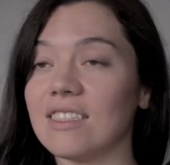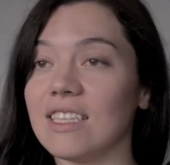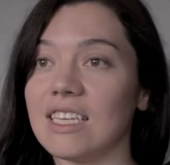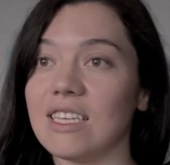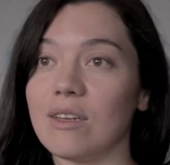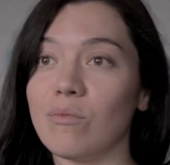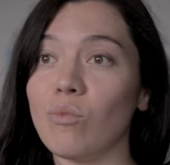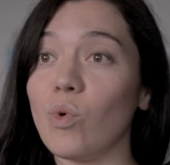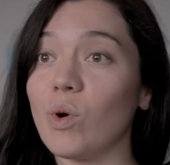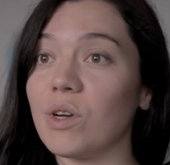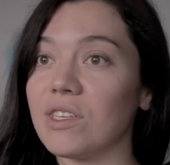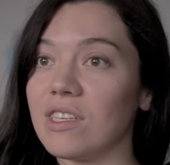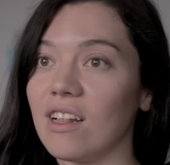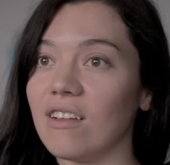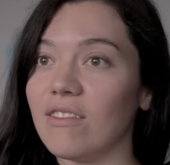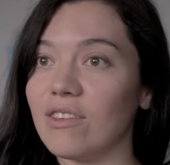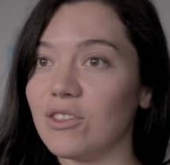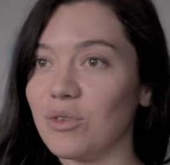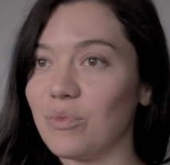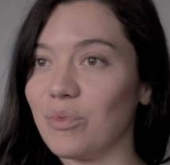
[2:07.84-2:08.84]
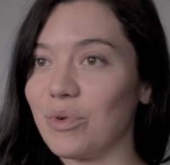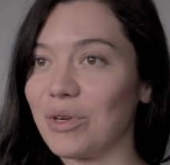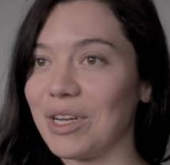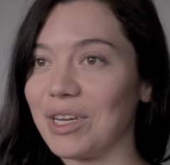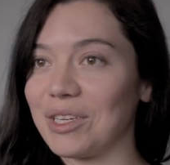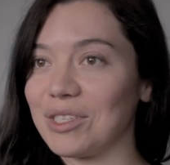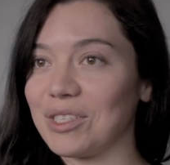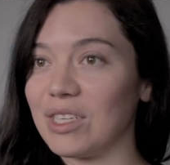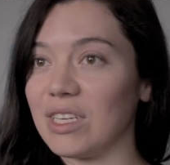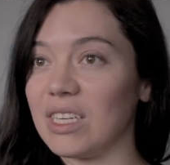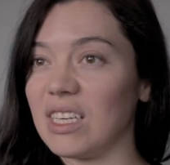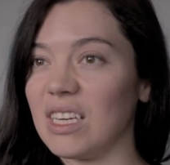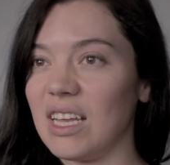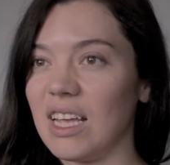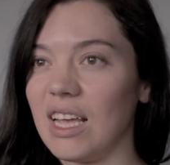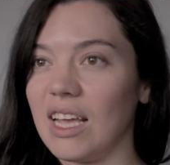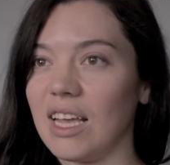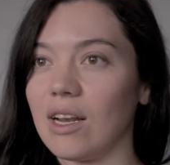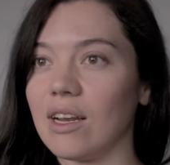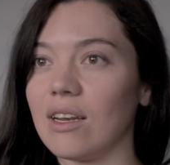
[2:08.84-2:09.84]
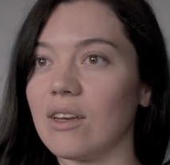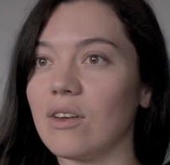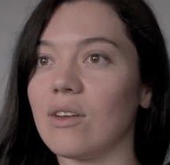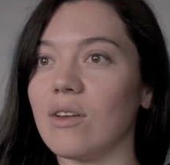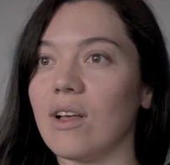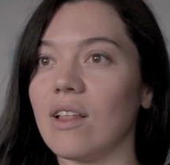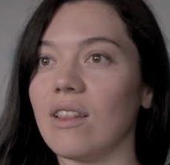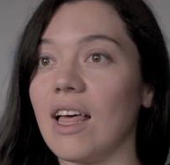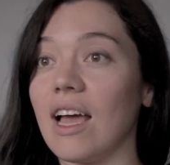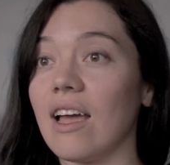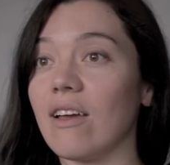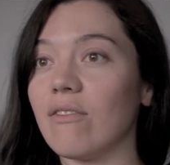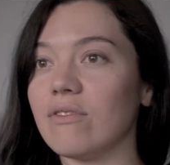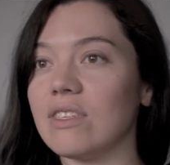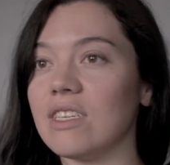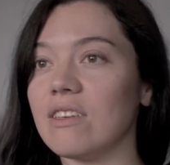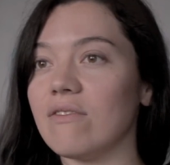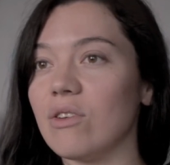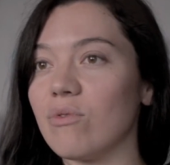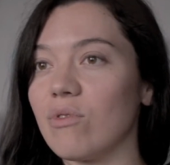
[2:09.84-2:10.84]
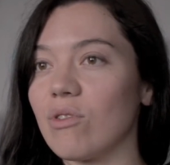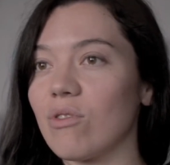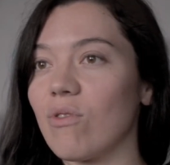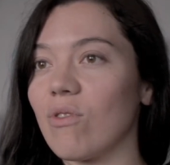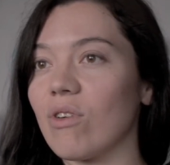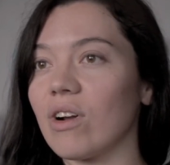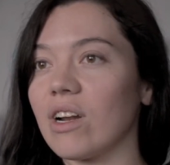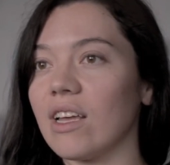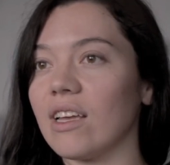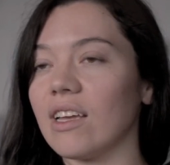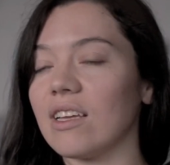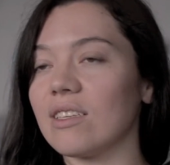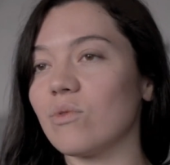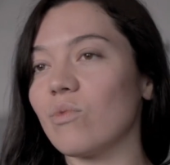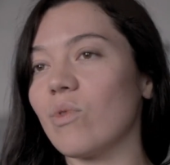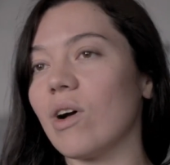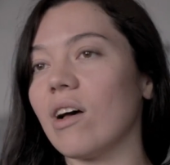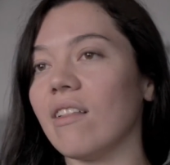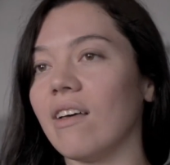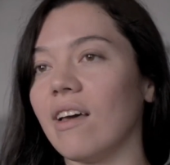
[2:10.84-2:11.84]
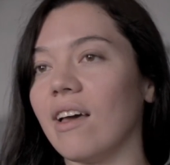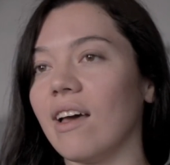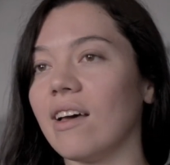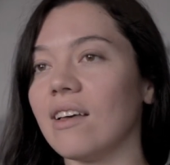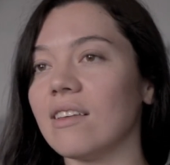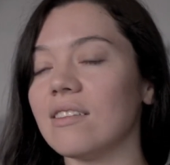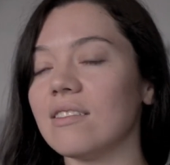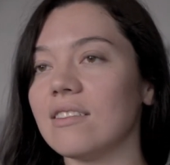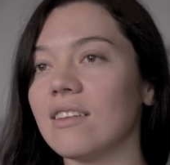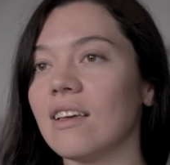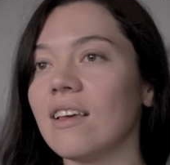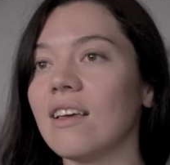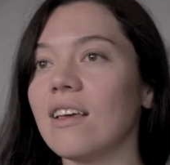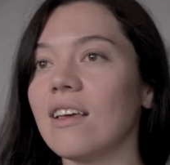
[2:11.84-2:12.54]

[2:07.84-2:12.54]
they did more television production and live TV recording, as well as